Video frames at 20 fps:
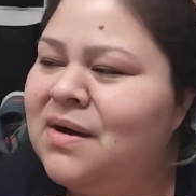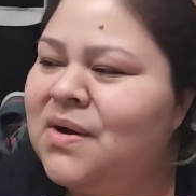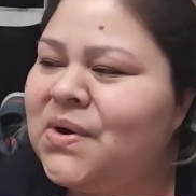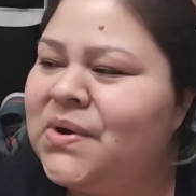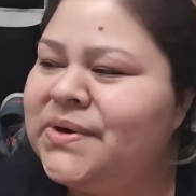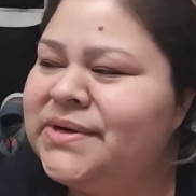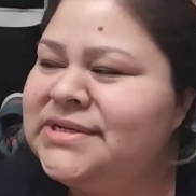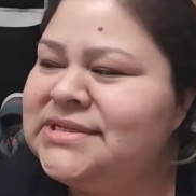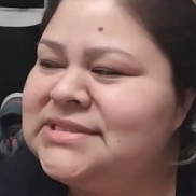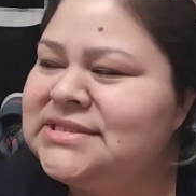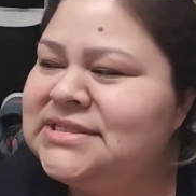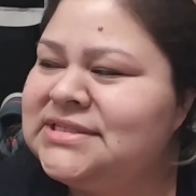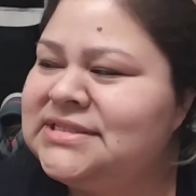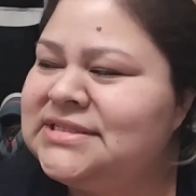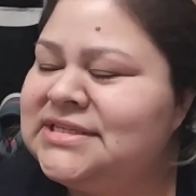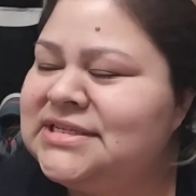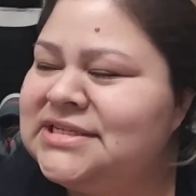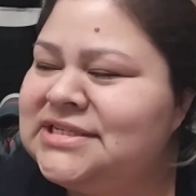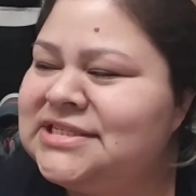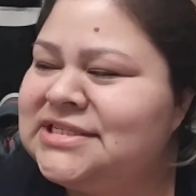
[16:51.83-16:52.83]
Hardest
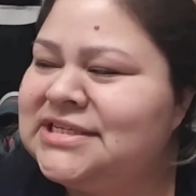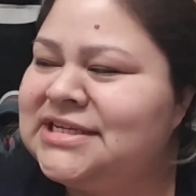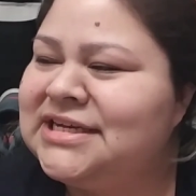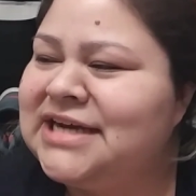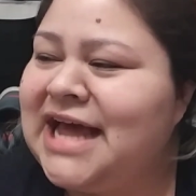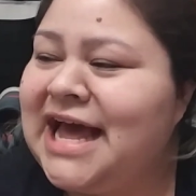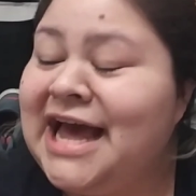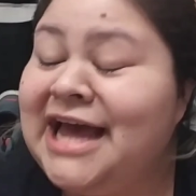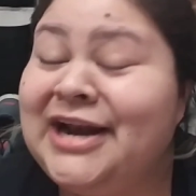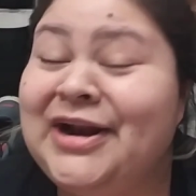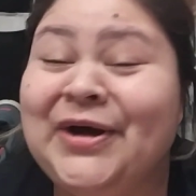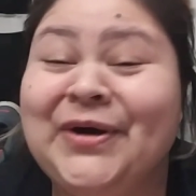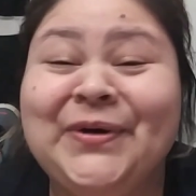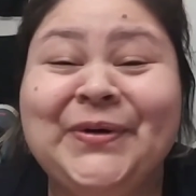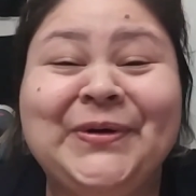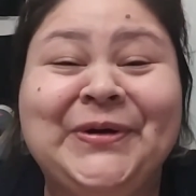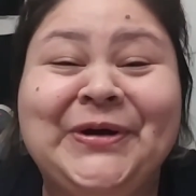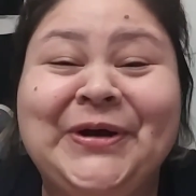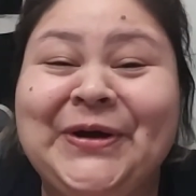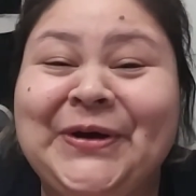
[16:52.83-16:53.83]
decision, I
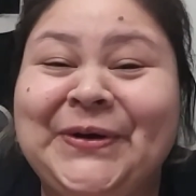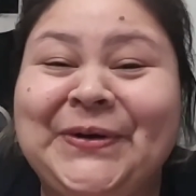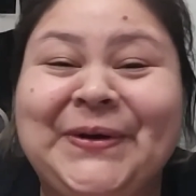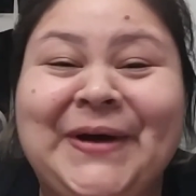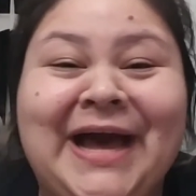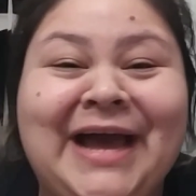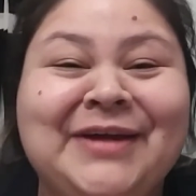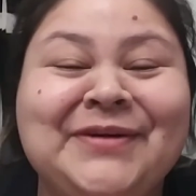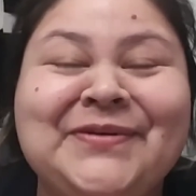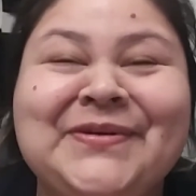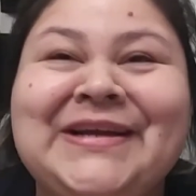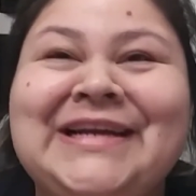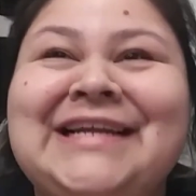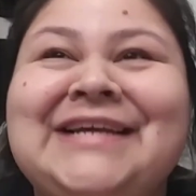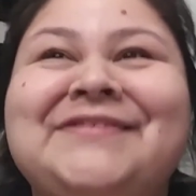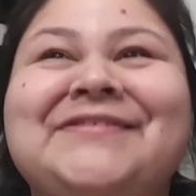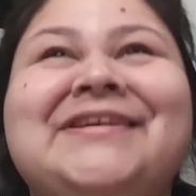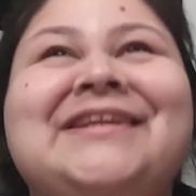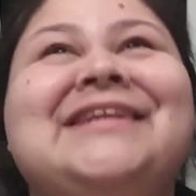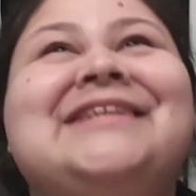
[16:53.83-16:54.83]
don't know. I
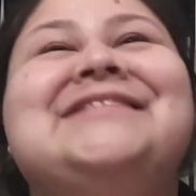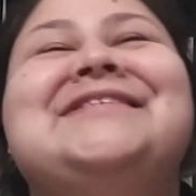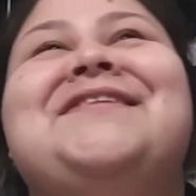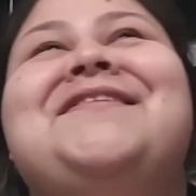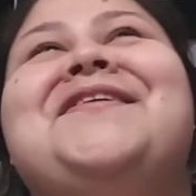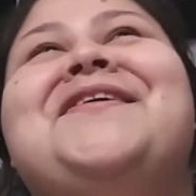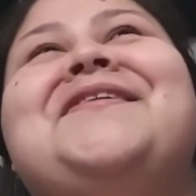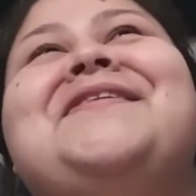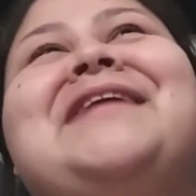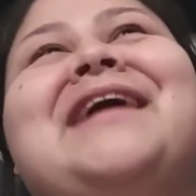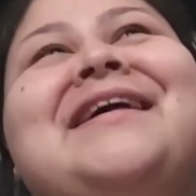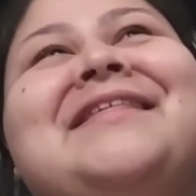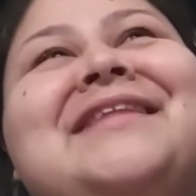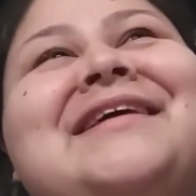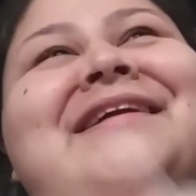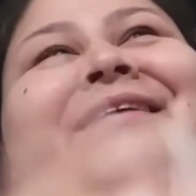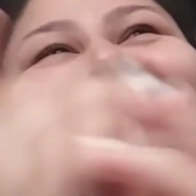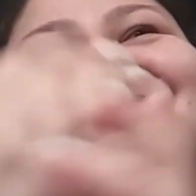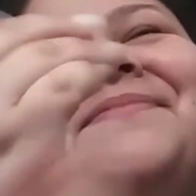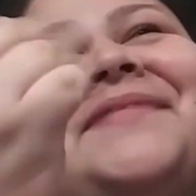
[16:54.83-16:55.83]
really don't know. Now
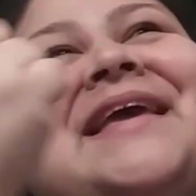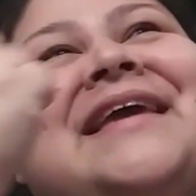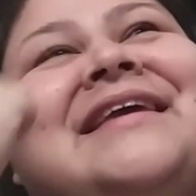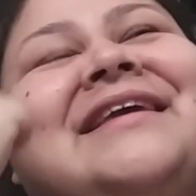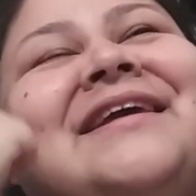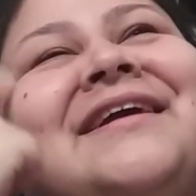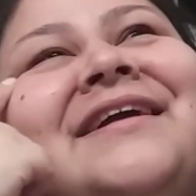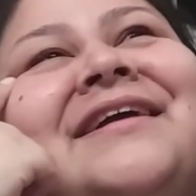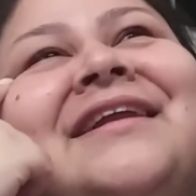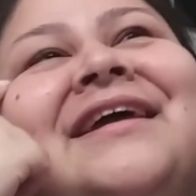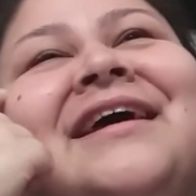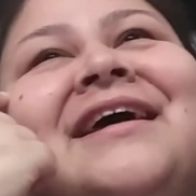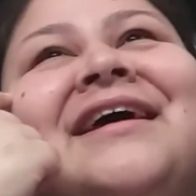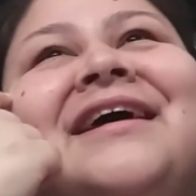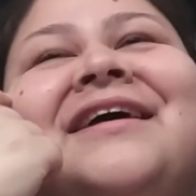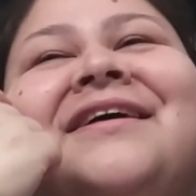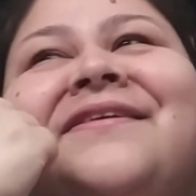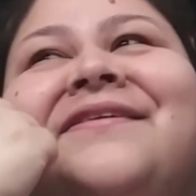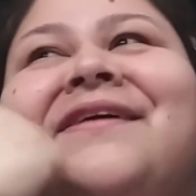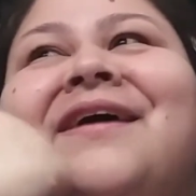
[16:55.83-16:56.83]
that I'm thinking,
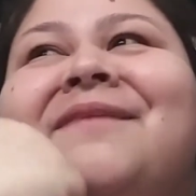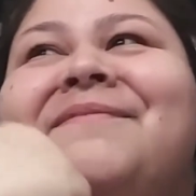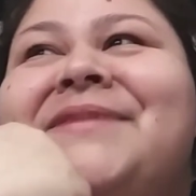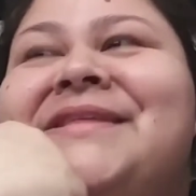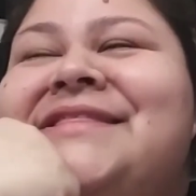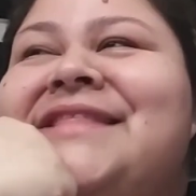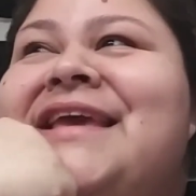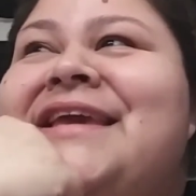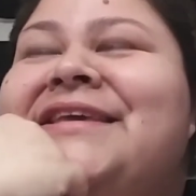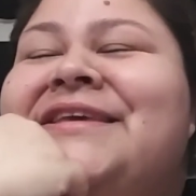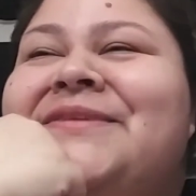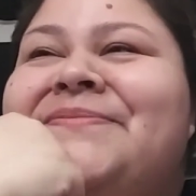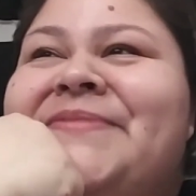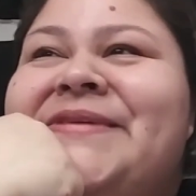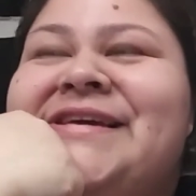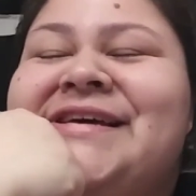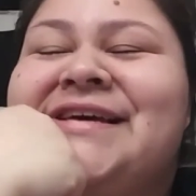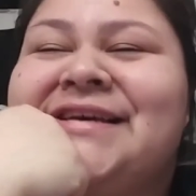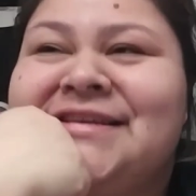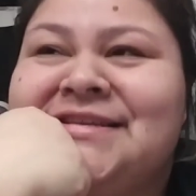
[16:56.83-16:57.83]
you got me thinking,
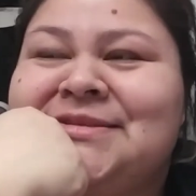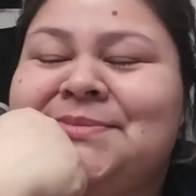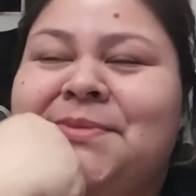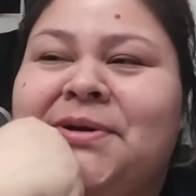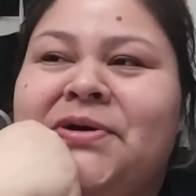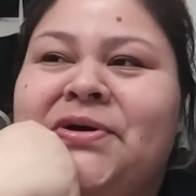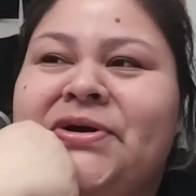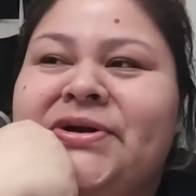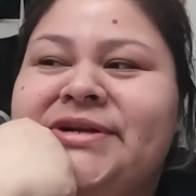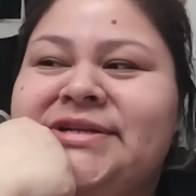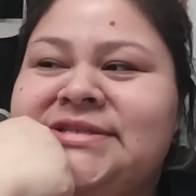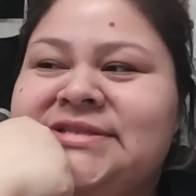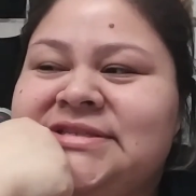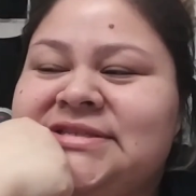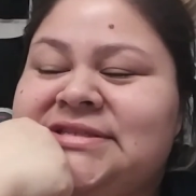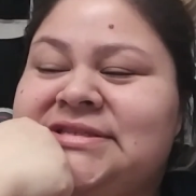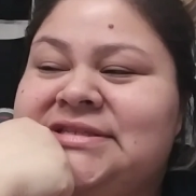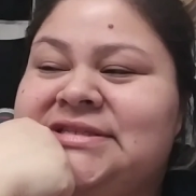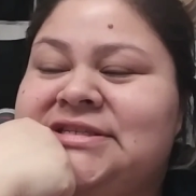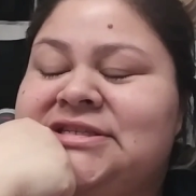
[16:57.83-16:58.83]
because my hardest
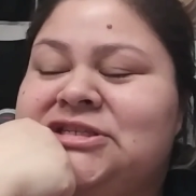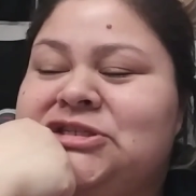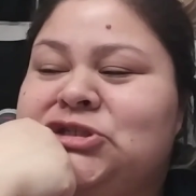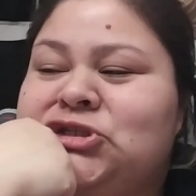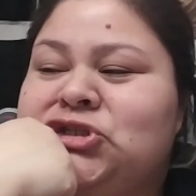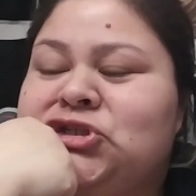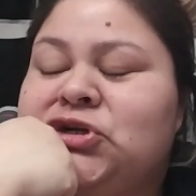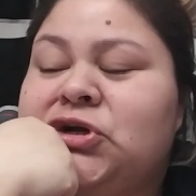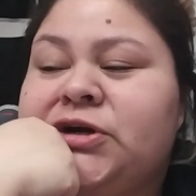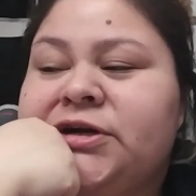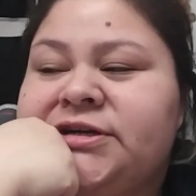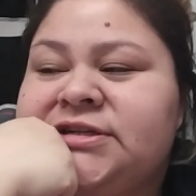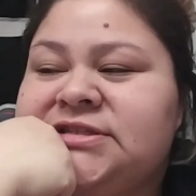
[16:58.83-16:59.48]
decision.